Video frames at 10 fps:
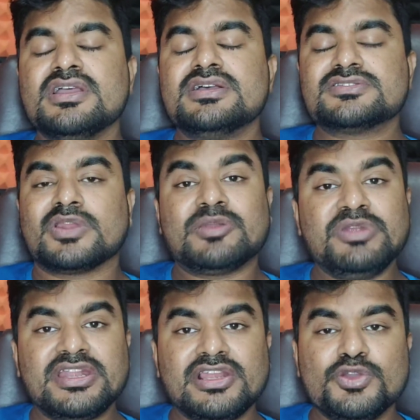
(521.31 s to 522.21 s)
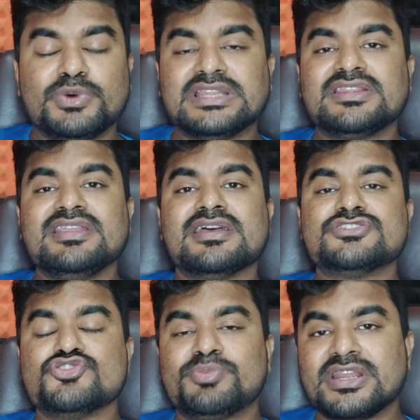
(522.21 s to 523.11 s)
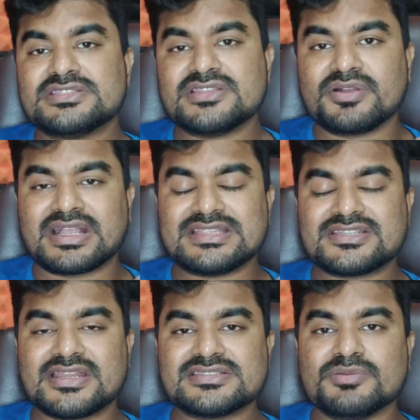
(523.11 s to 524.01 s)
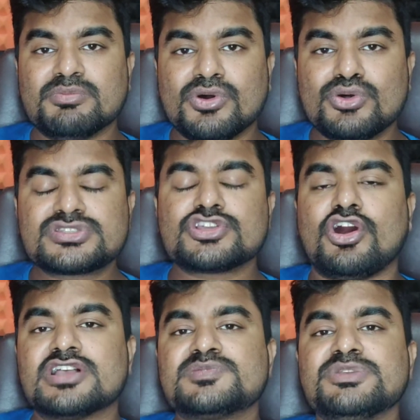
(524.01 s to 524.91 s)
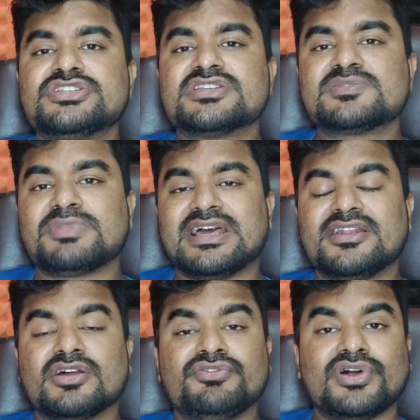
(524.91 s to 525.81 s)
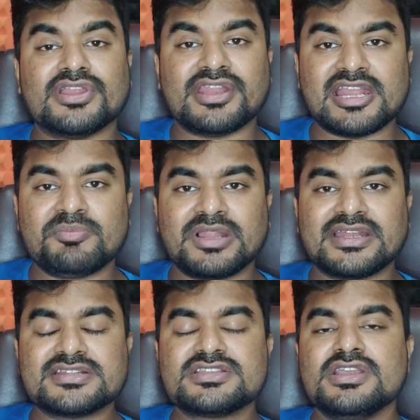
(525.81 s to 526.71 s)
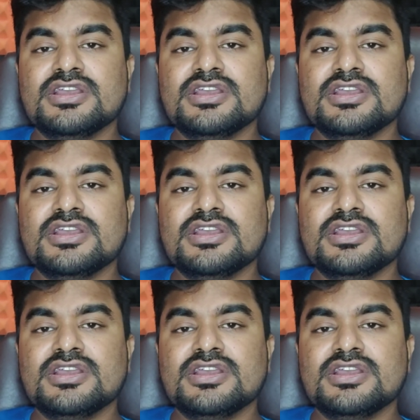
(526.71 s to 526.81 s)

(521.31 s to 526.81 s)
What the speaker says: So let me tell you one thing, as Jupiter is considered as the most auspicious planet of all the 9 planets.